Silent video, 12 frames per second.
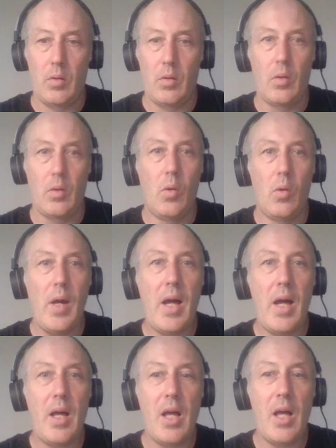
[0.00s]
Well,
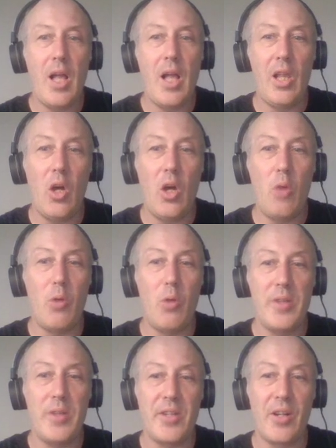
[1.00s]
hello, boys
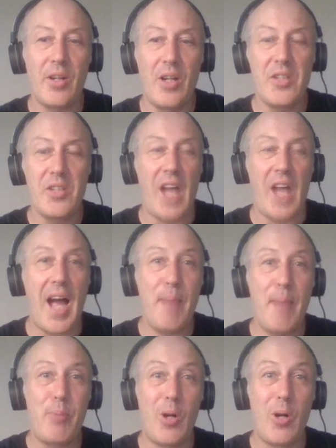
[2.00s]
and girls. I'm
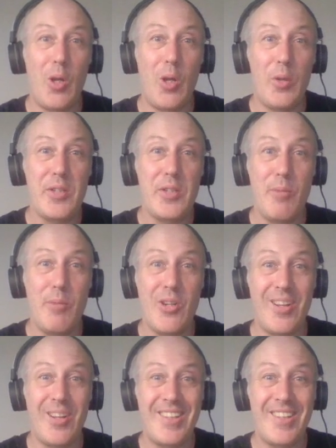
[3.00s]
Pearl of Wisdom, and you're
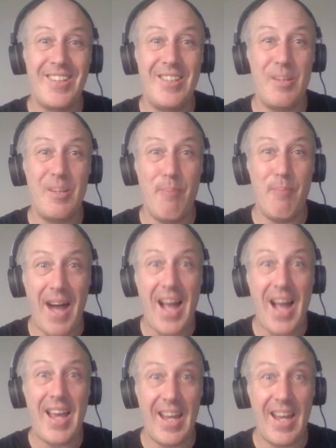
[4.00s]
listening to my
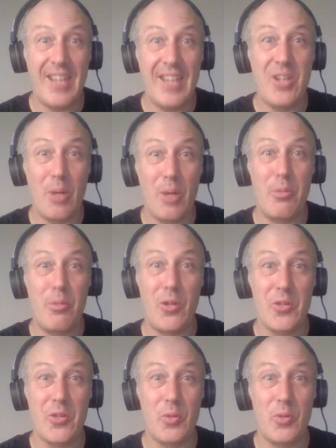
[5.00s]
NHL Pearls of
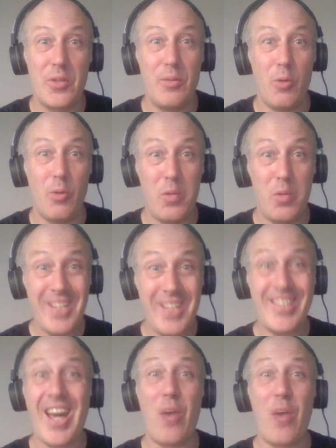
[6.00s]
Wisdom. And we just
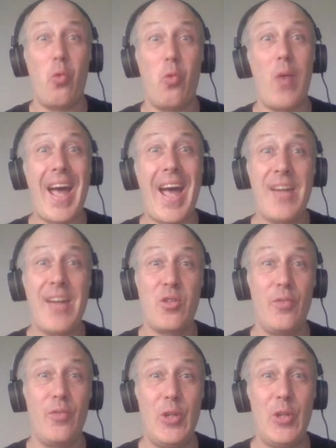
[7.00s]
had a rash of
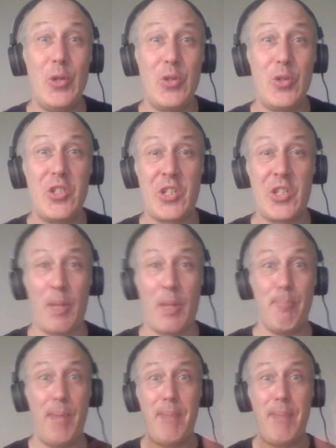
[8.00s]
news just come
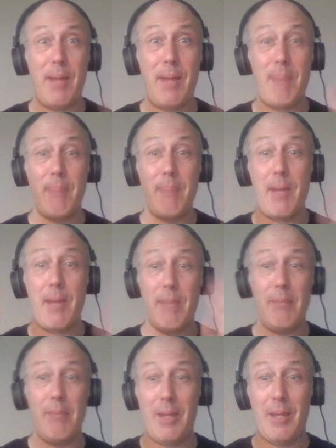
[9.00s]
bang, bang, bang, bang, bang,
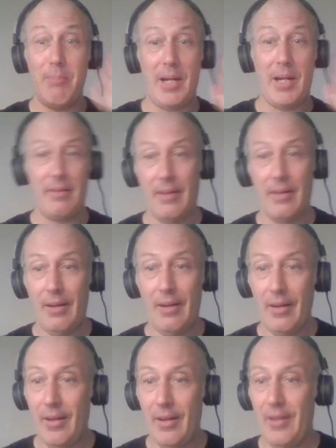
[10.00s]
bang, bang.
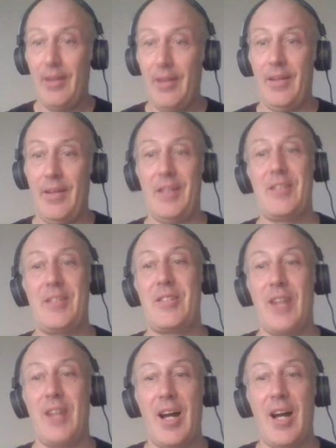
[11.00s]
It's
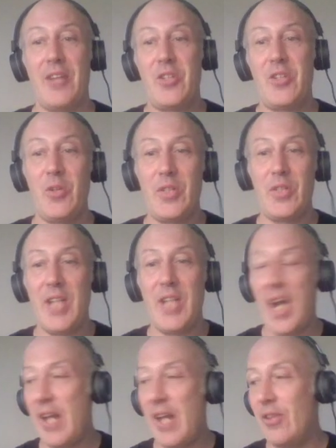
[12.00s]
uh, Tuesday,
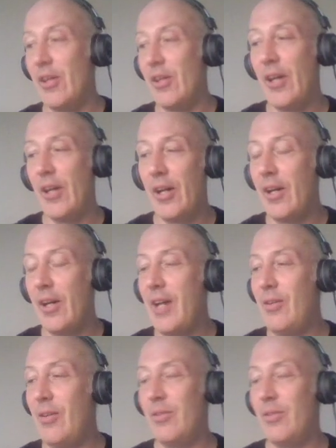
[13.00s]
the I don't
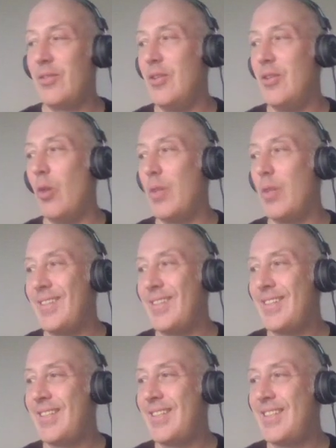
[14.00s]
know what
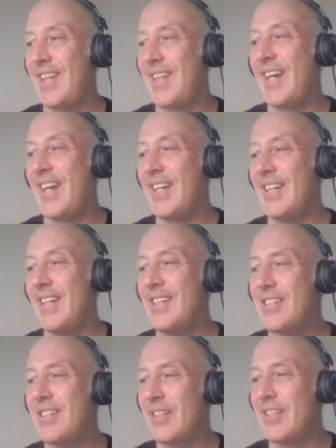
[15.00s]
day it
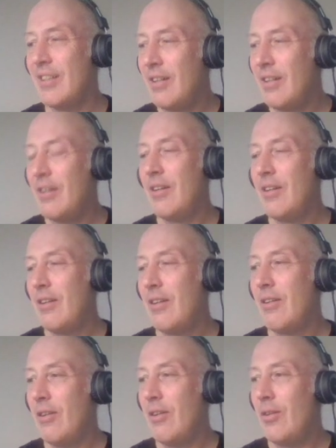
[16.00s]
is,
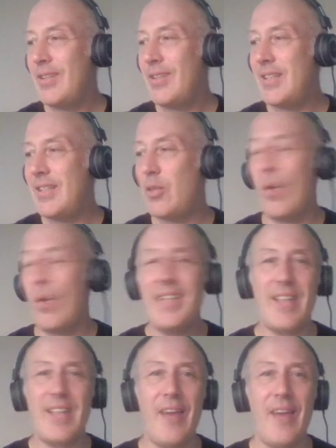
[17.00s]

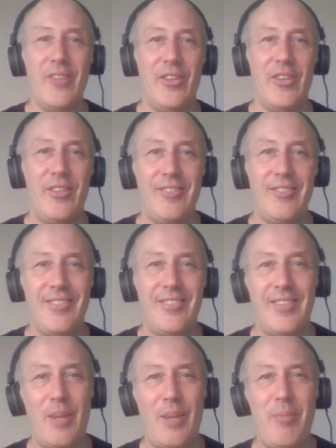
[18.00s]
27th. I
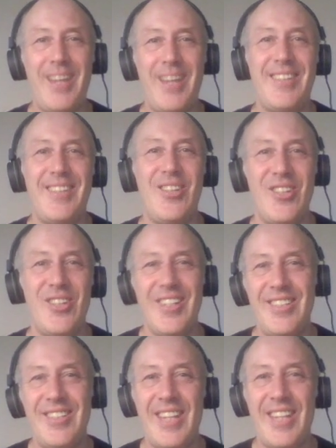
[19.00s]
don't pay attention to
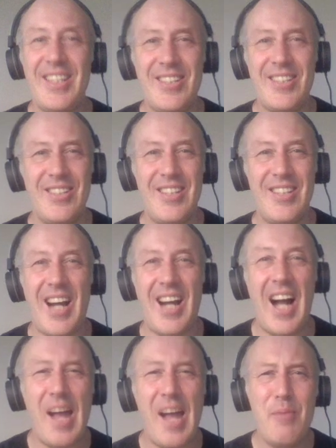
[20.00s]
dates and
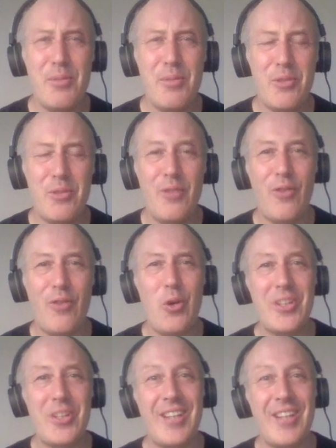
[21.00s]
times. I'm too focused
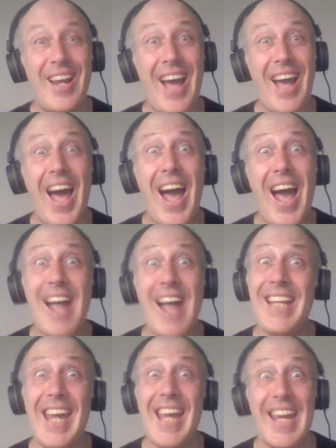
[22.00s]
on hockey.